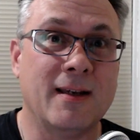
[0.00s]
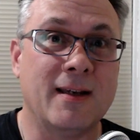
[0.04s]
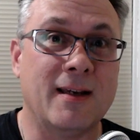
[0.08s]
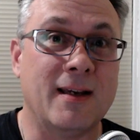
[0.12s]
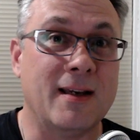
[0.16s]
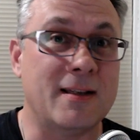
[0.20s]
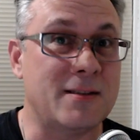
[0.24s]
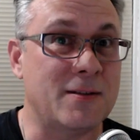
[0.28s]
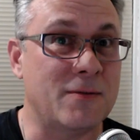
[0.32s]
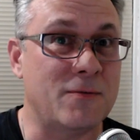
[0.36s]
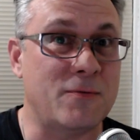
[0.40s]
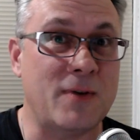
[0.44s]

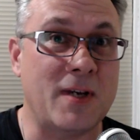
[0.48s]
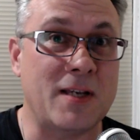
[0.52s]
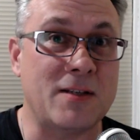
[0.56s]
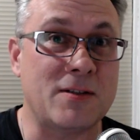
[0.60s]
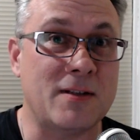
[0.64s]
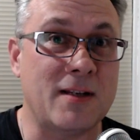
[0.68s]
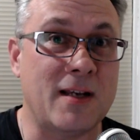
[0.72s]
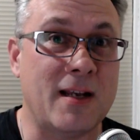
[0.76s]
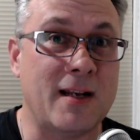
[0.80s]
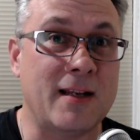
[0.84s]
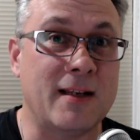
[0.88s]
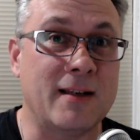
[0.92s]
That's a
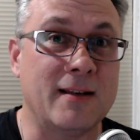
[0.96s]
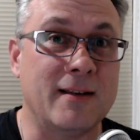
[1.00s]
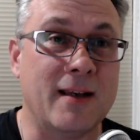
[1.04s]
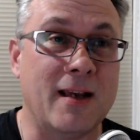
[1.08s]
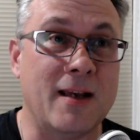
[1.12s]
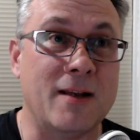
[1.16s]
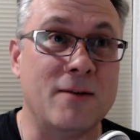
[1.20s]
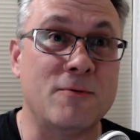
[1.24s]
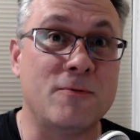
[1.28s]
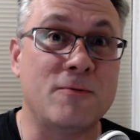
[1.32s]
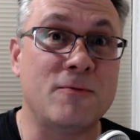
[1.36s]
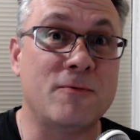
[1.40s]
fascinating
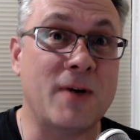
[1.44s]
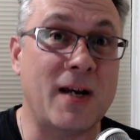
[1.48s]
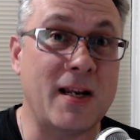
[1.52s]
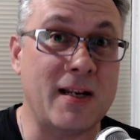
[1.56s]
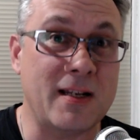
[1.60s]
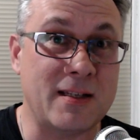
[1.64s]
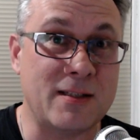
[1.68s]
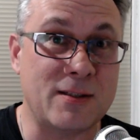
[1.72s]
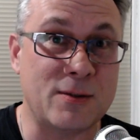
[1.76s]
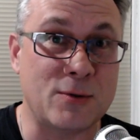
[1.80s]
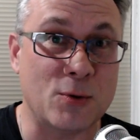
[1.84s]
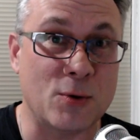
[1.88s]
and
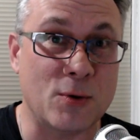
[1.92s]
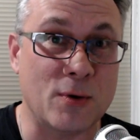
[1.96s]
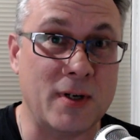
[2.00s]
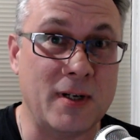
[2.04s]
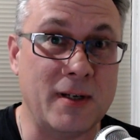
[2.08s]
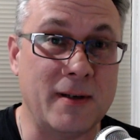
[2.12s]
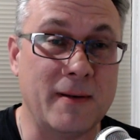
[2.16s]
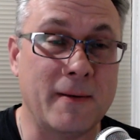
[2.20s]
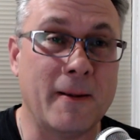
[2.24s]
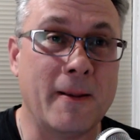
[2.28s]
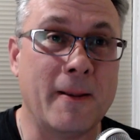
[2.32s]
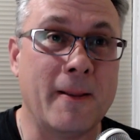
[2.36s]
funny
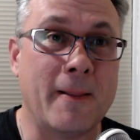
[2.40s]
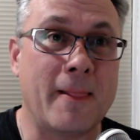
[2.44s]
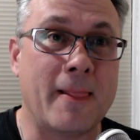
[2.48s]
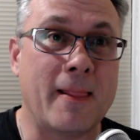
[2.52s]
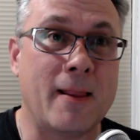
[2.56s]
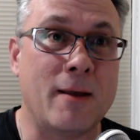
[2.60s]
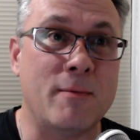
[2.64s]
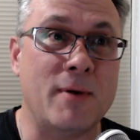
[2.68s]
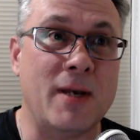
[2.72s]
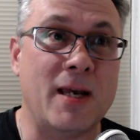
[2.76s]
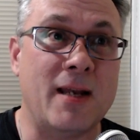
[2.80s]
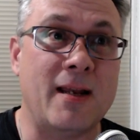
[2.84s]
story
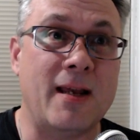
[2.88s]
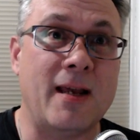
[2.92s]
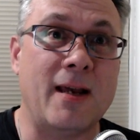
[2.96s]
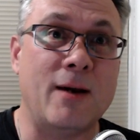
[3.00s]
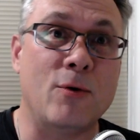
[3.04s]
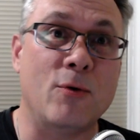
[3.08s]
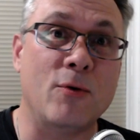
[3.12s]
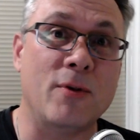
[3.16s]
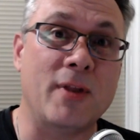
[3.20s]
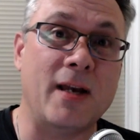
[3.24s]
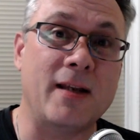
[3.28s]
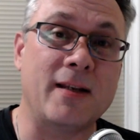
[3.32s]
about how
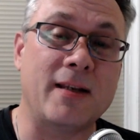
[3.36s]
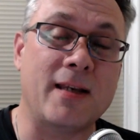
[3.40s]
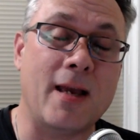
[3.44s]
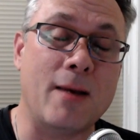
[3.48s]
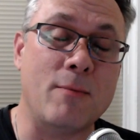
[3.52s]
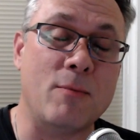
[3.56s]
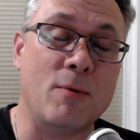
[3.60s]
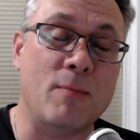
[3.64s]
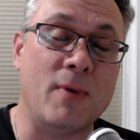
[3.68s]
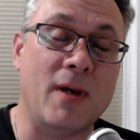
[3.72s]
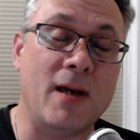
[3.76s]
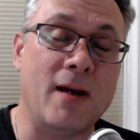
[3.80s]
all that
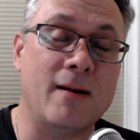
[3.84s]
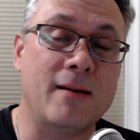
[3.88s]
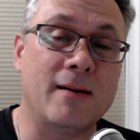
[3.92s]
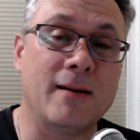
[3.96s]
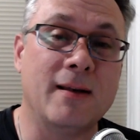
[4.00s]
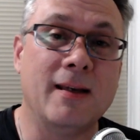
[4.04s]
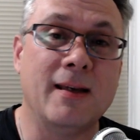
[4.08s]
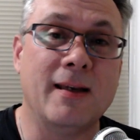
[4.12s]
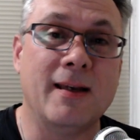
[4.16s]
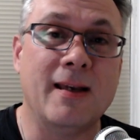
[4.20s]
came about.